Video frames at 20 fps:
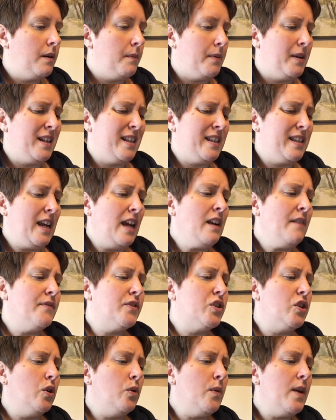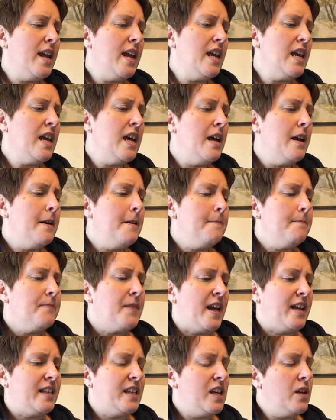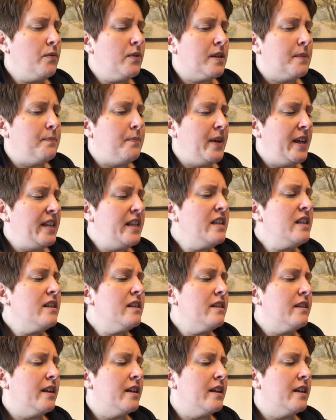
But instead of doing as he was bidden,